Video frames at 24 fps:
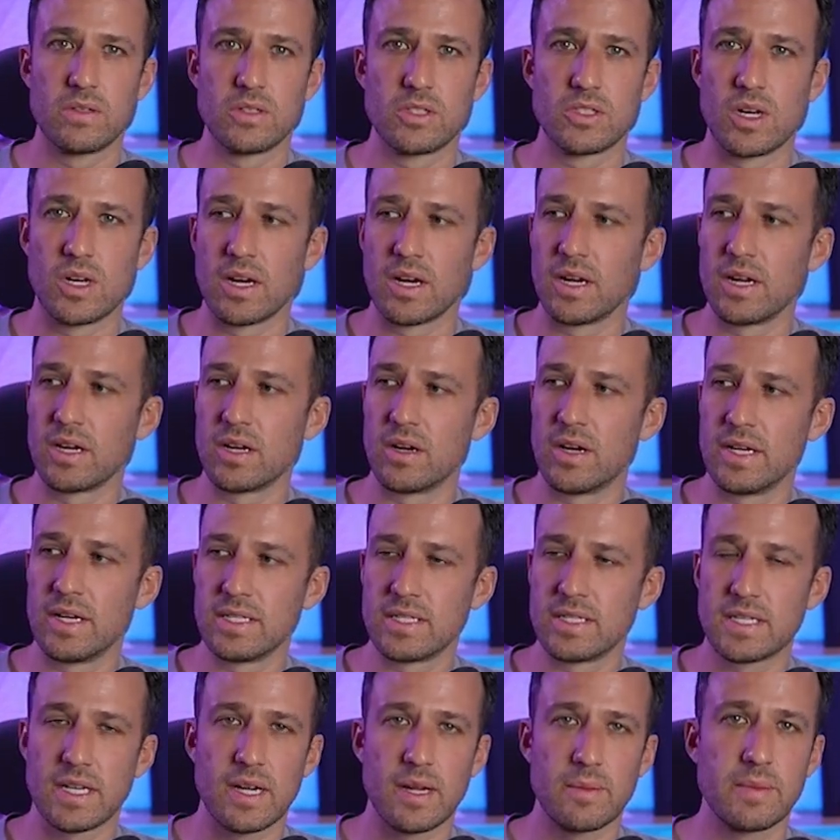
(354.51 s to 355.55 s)
So I'm going to go ahead and
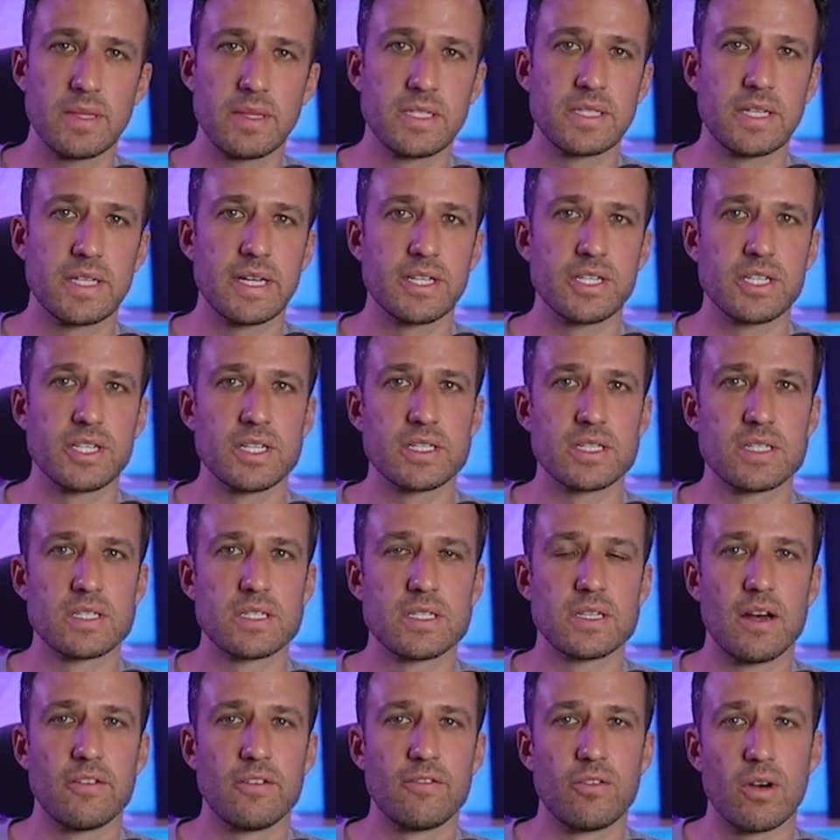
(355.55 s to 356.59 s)
set up these stages
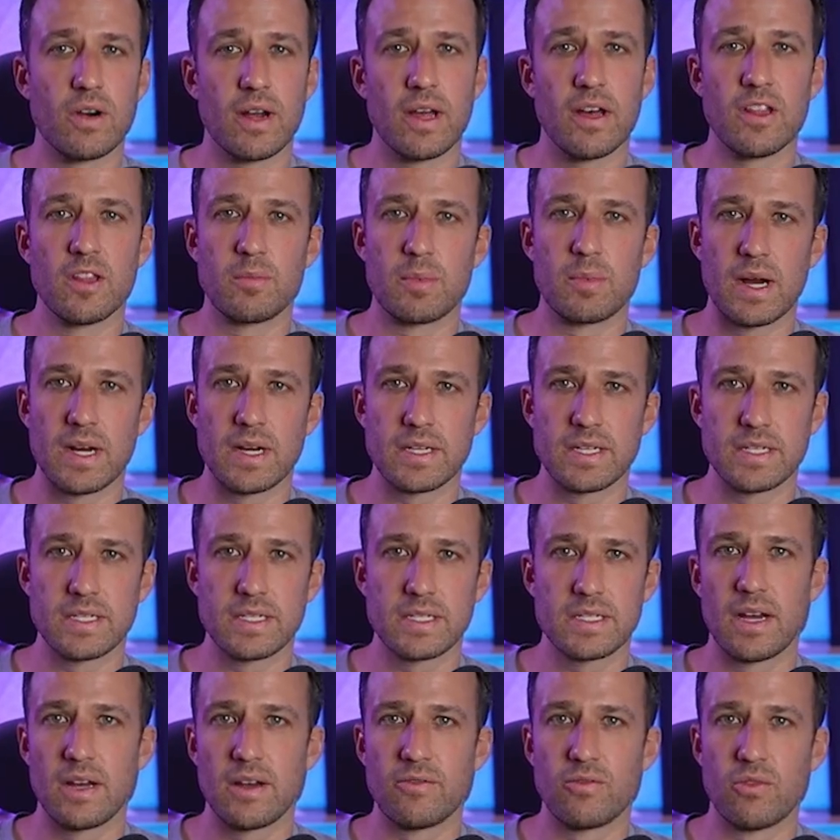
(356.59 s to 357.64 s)
for a health
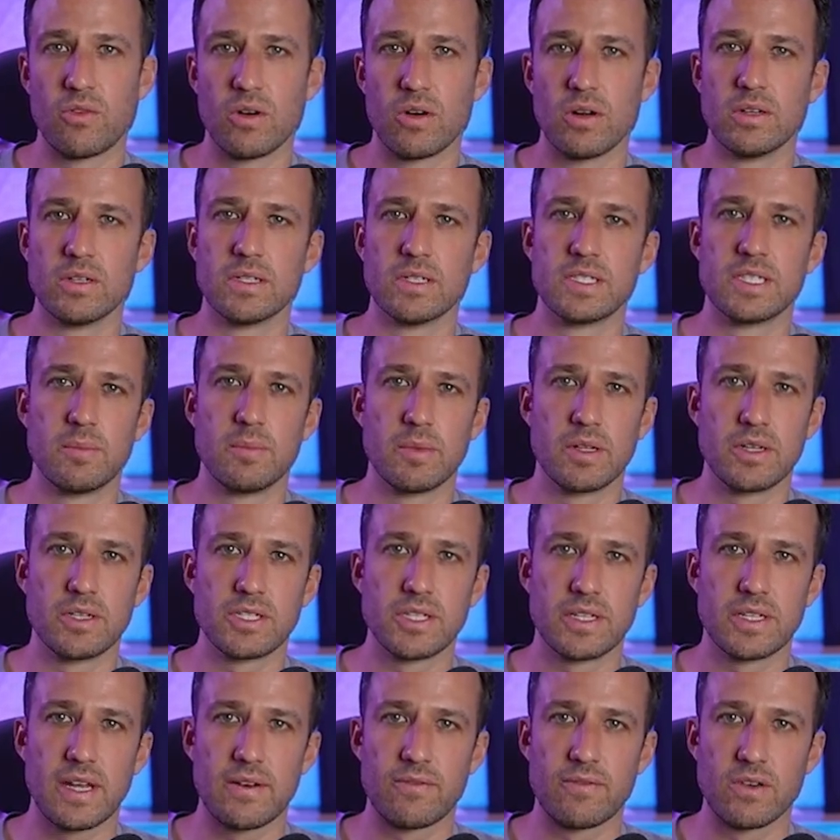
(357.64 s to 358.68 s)
practice for similar
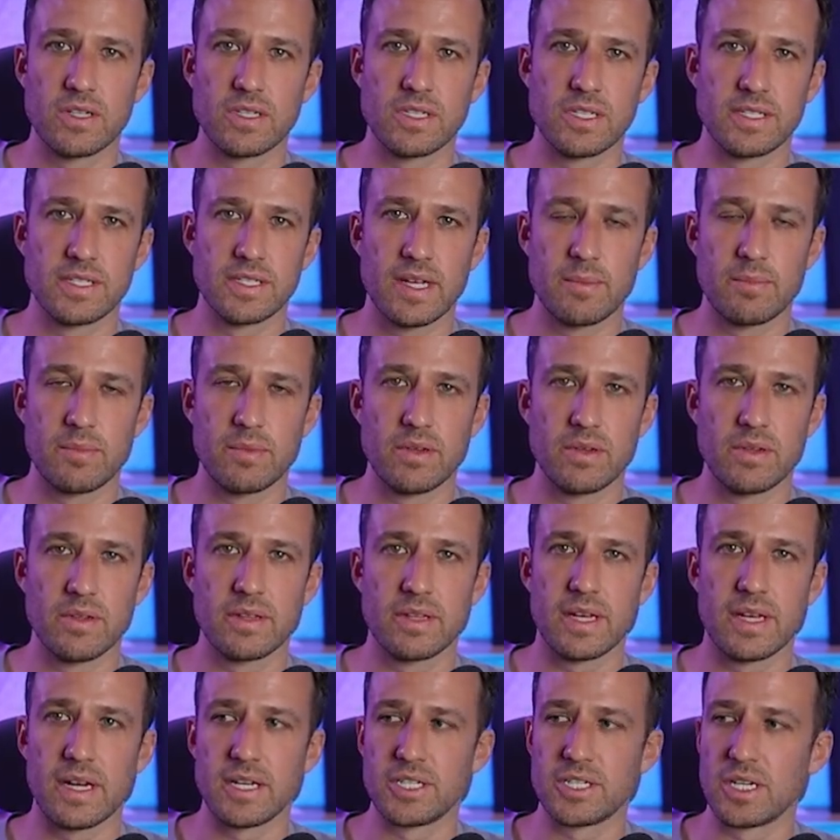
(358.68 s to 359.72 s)
to that first example
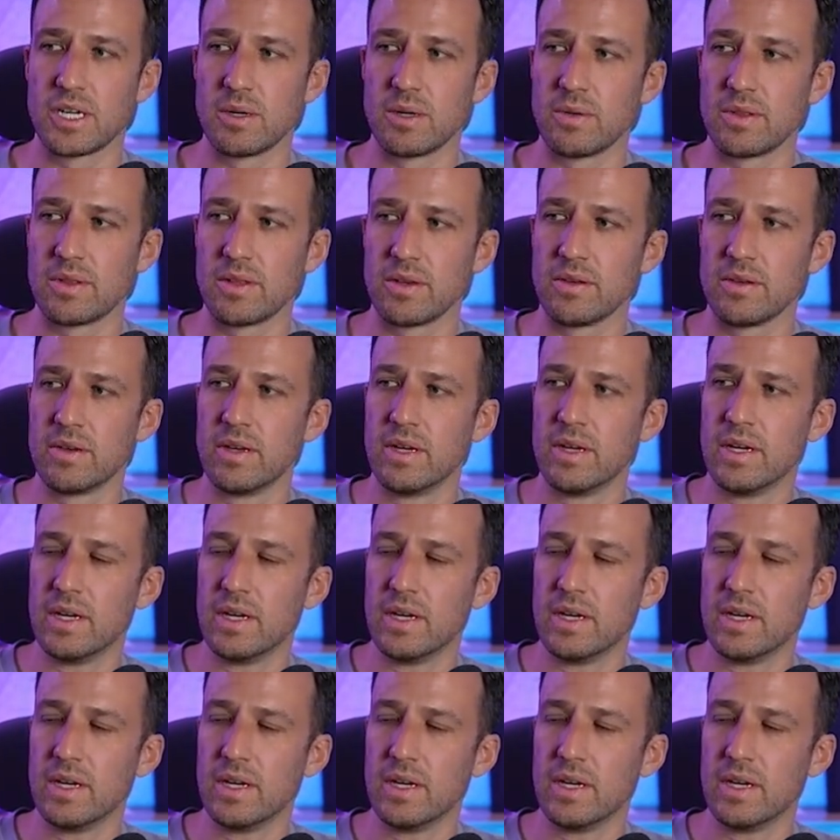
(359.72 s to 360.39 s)
that I shared with you.